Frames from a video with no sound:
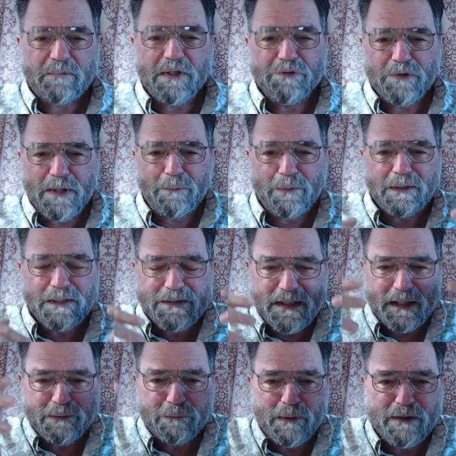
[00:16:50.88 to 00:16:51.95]
is they want to
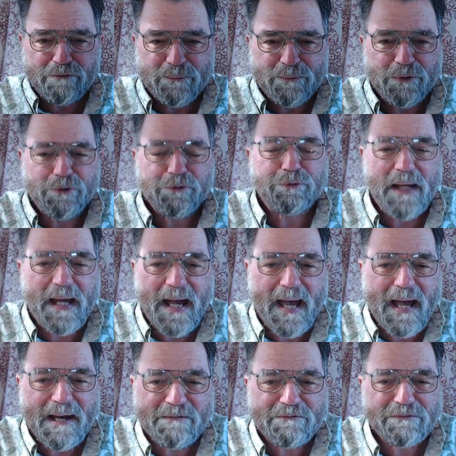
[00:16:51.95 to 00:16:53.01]
take away from those who
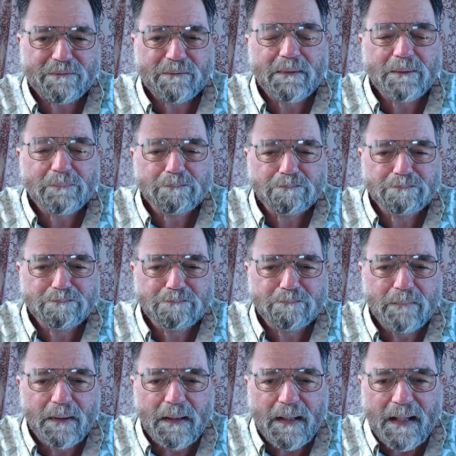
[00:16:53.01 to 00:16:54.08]
have,
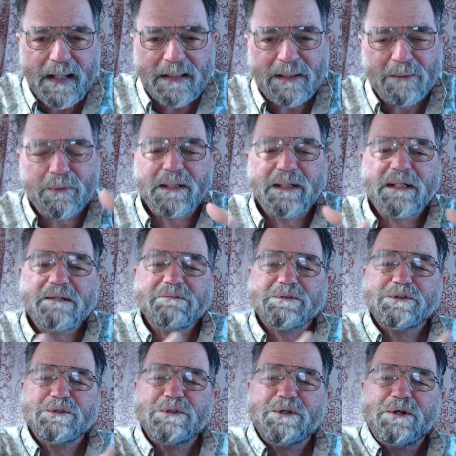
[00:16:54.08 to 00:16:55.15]
and they want to give
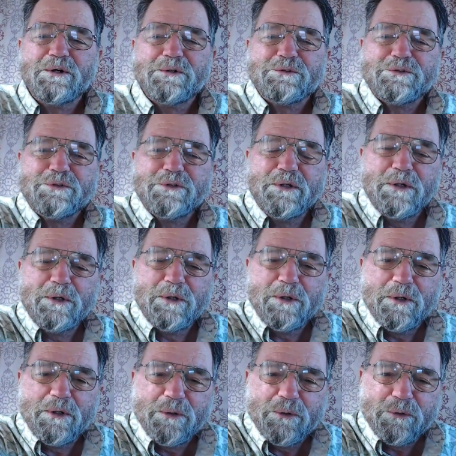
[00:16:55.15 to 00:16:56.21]
it to those
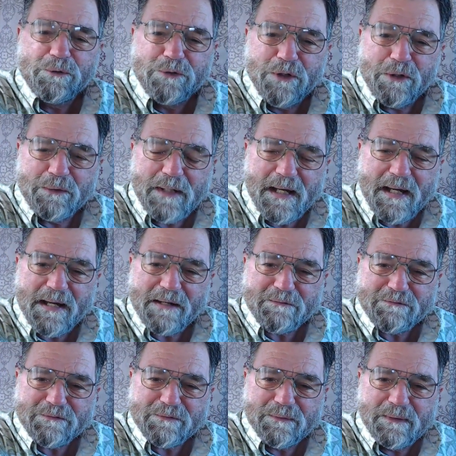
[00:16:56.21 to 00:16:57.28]
who don't have.
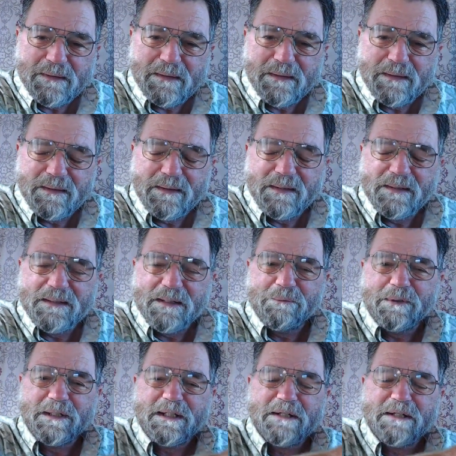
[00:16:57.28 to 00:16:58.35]
They
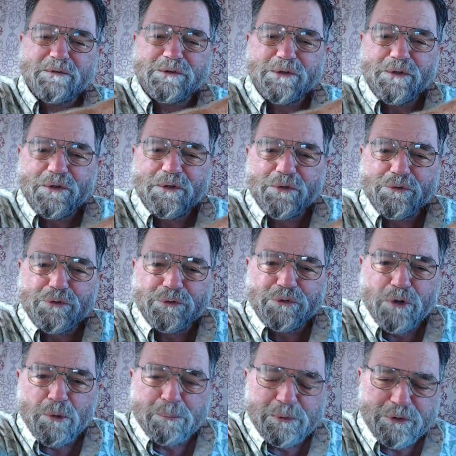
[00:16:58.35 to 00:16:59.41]
want to give it to those who
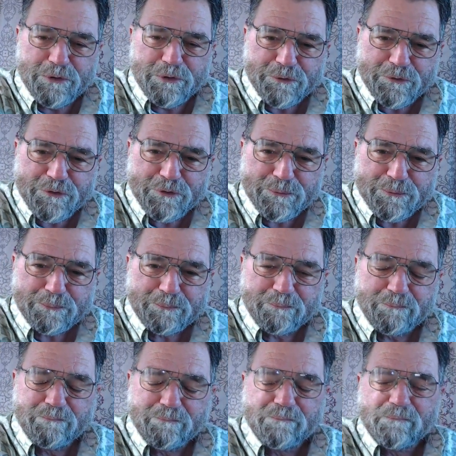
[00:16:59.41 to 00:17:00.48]
don't produce.
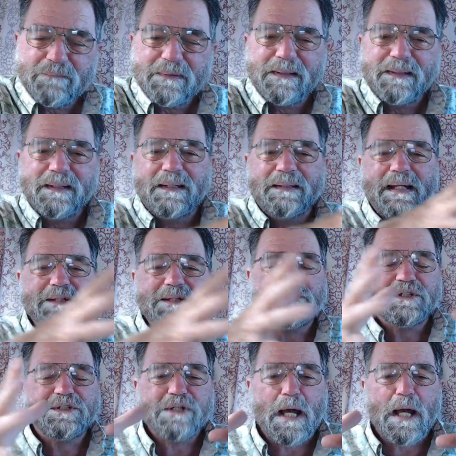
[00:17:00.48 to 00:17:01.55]
And
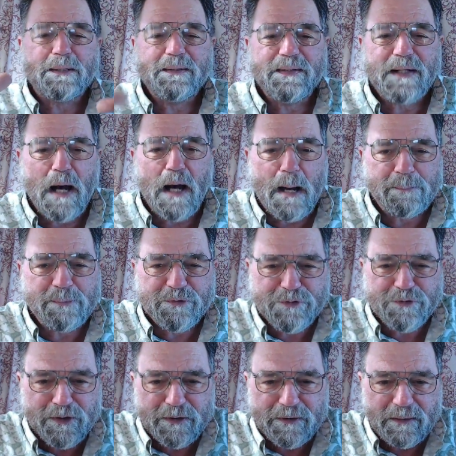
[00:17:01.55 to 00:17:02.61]
that's exactly the
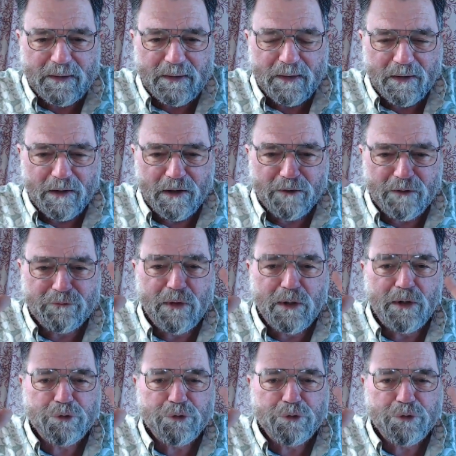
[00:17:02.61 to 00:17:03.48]
opposite of